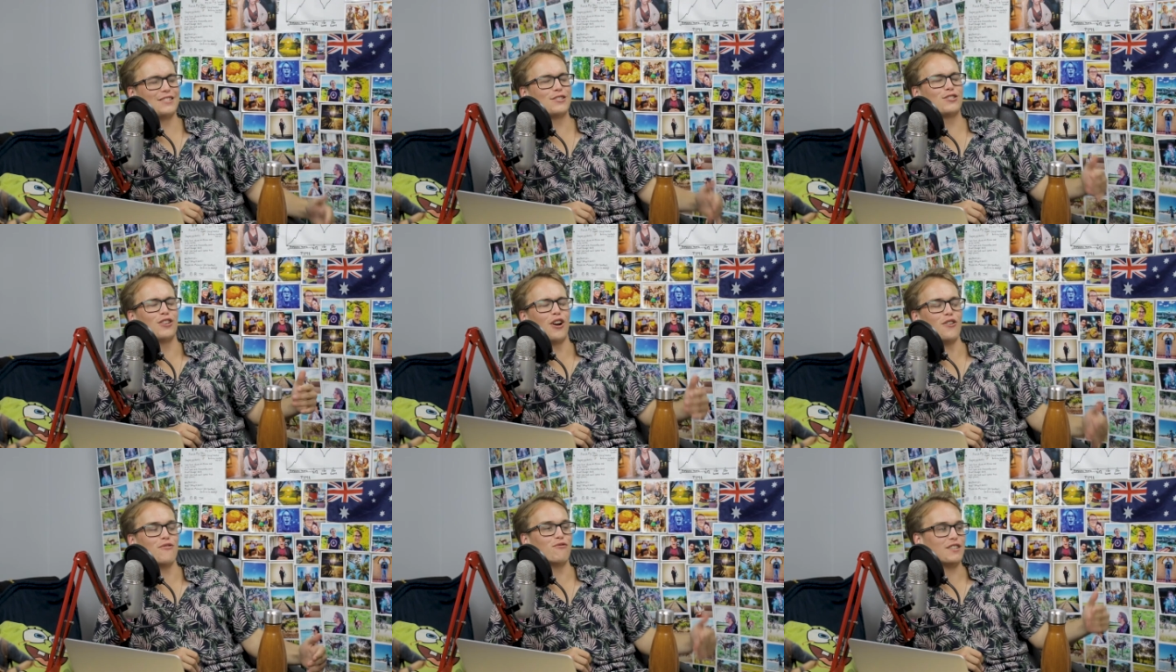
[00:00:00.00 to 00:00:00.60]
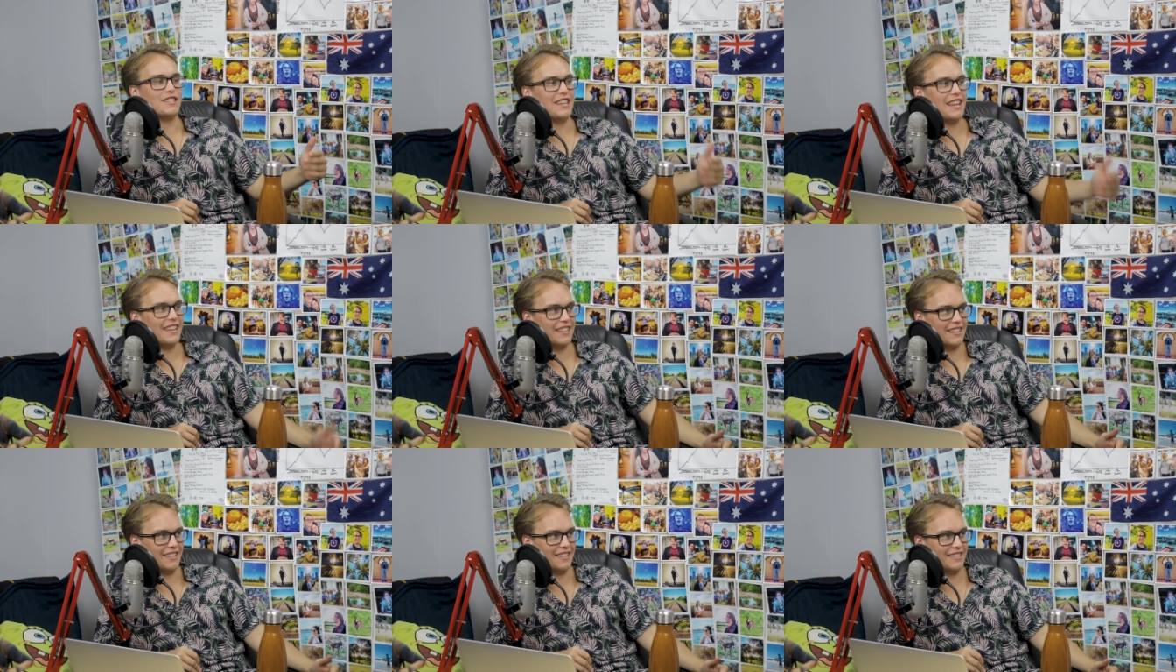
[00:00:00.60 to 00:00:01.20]
so
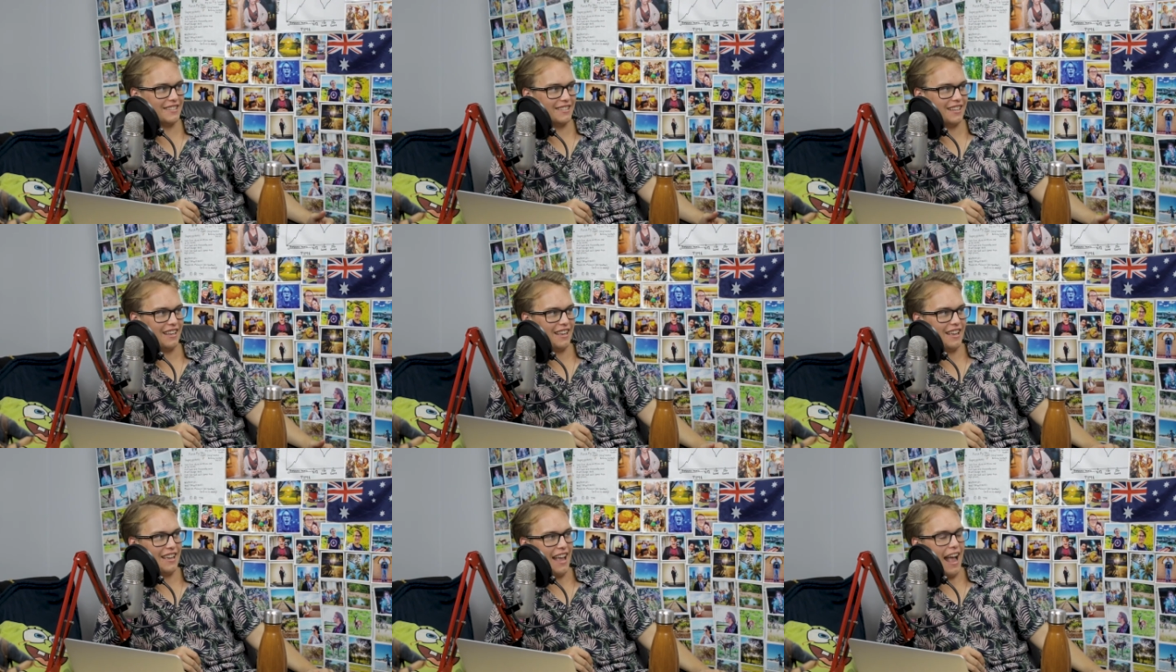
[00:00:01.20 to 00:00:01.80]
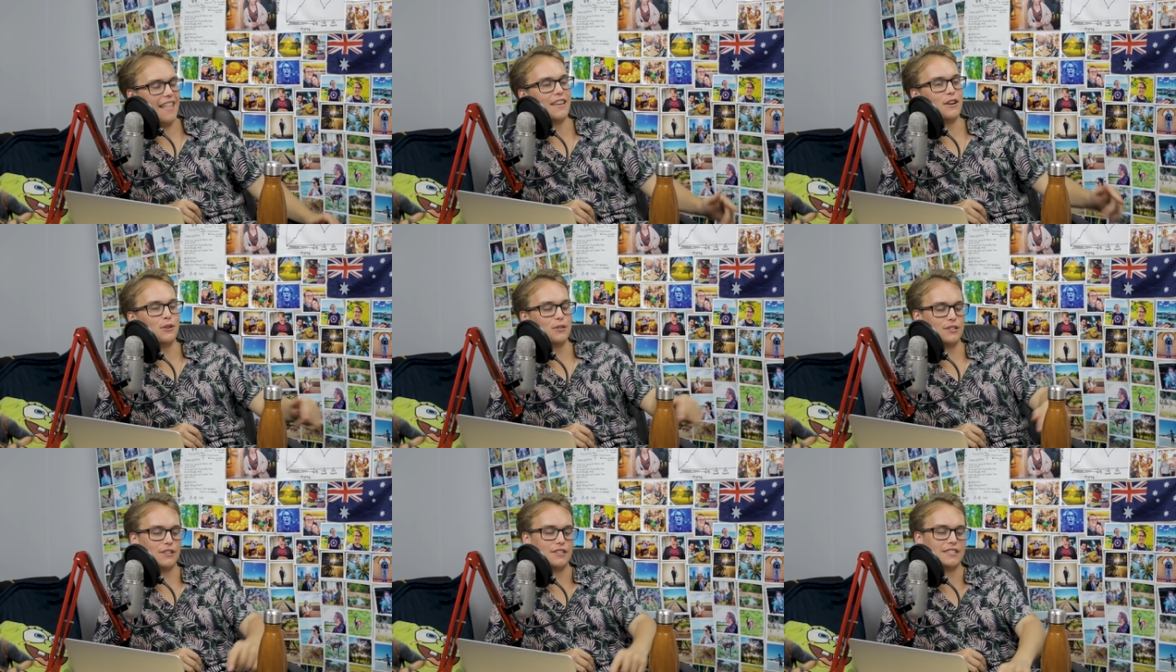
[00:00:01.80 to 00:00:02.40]
ridiculous. And then
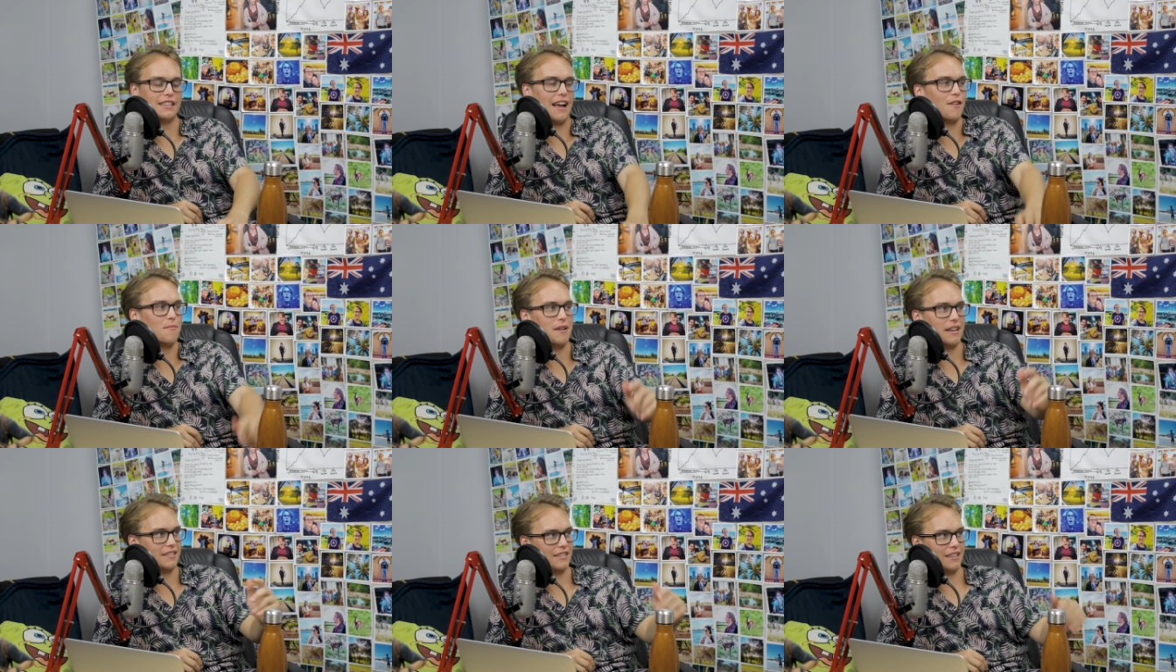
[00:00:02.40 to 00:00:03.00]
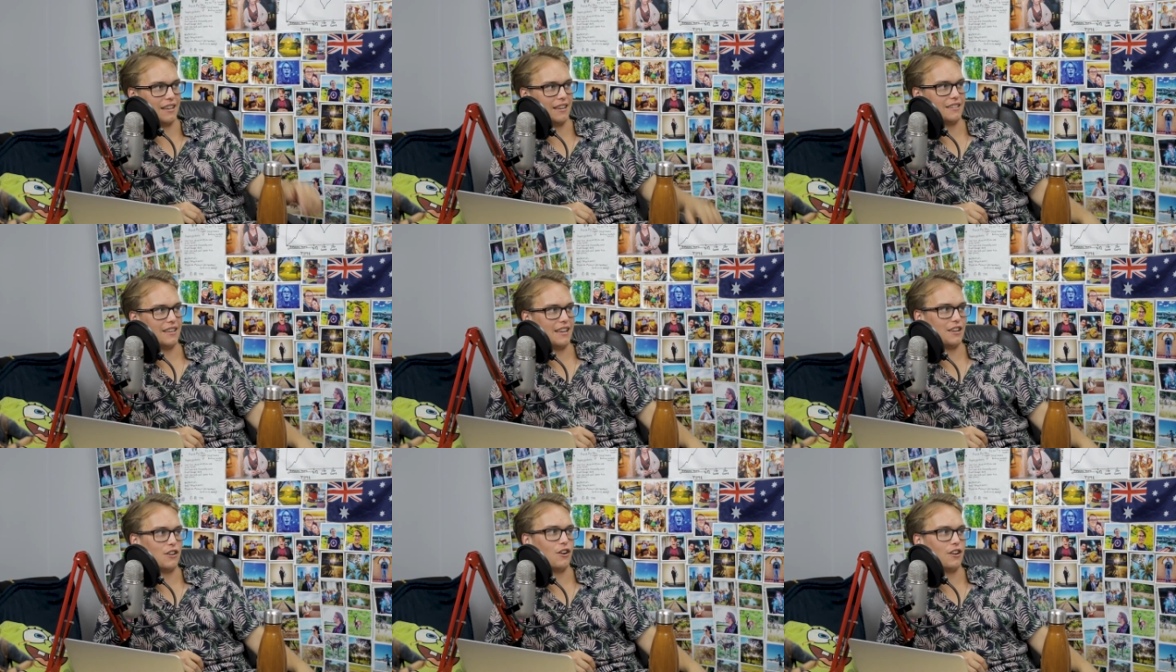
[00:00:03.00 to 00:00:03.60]
also sound mixing.
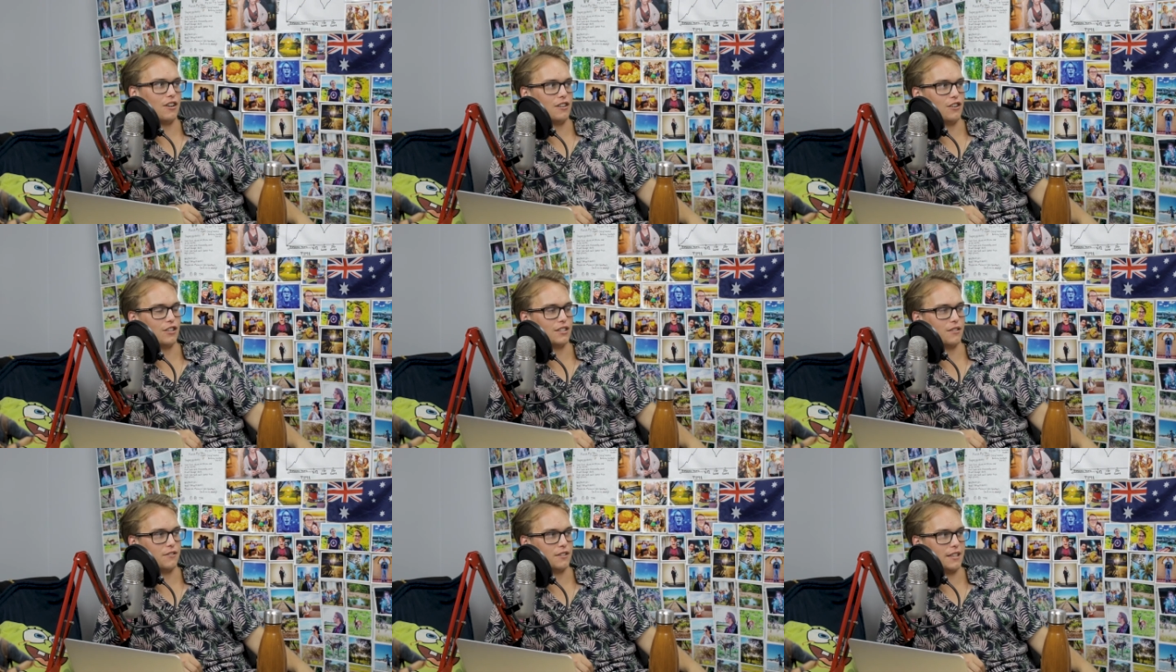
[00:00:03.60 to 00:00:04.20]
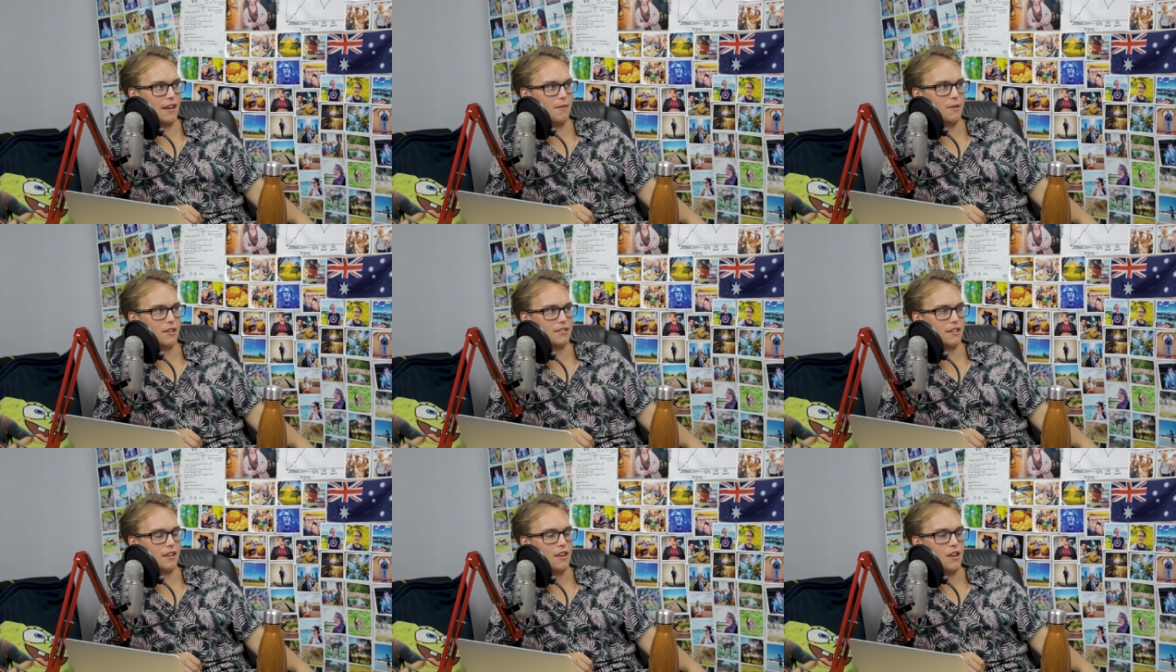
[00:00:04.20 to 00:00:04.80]
It got an Oscar for sound
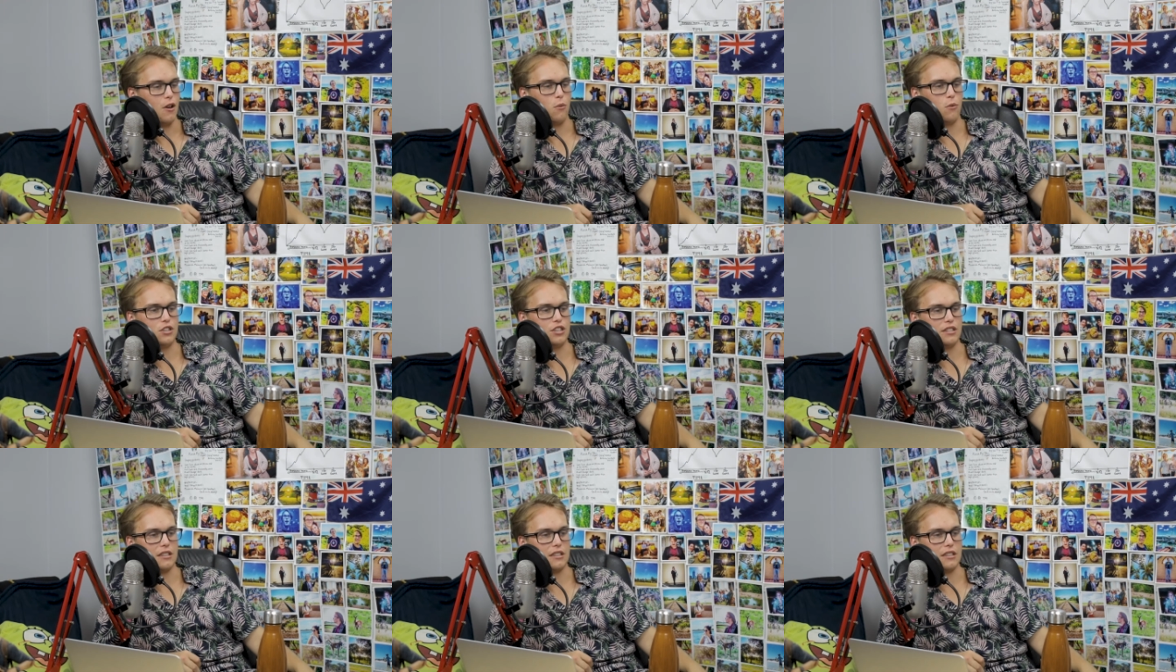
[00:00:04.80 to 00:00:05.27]
mixing, which is